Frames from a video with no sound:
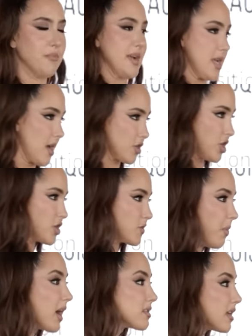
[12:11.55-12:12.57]
Oh my gosh, I
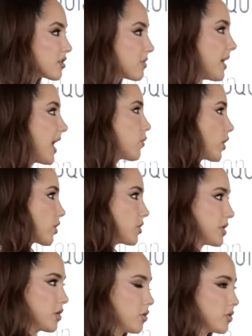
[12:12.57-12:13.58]
just bought a laundromat. We don't
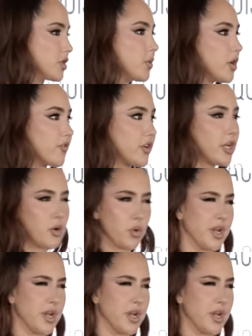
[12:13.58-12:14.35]
really know what we're doing over here.